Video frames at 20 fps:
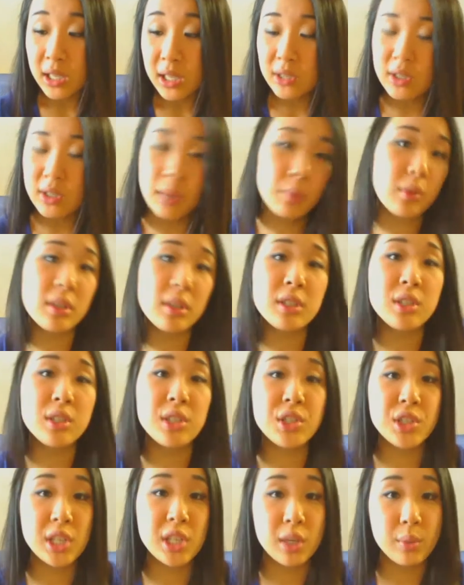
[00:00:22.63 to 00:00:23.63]
So I'm going to
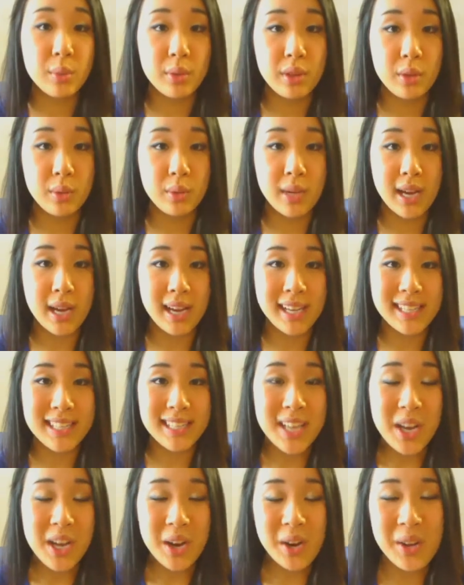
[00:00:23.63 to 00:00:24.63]
just share with you guys
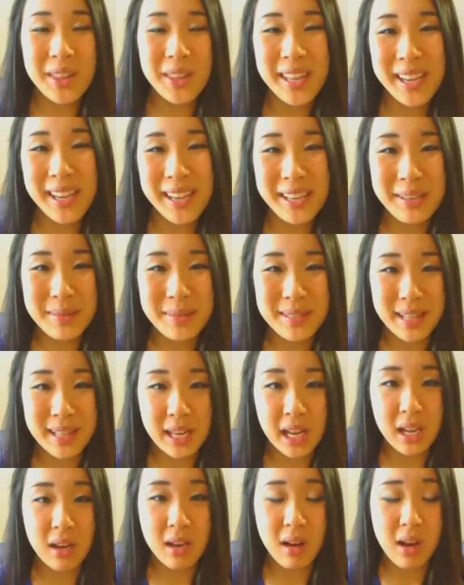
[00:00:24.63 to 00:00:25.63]
all the items that
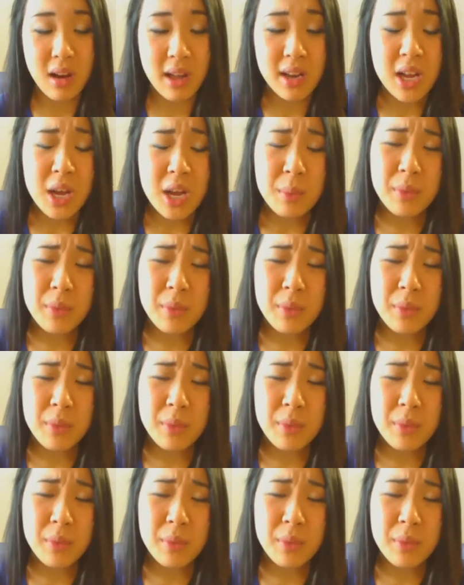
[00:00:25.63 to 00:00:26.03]
I got.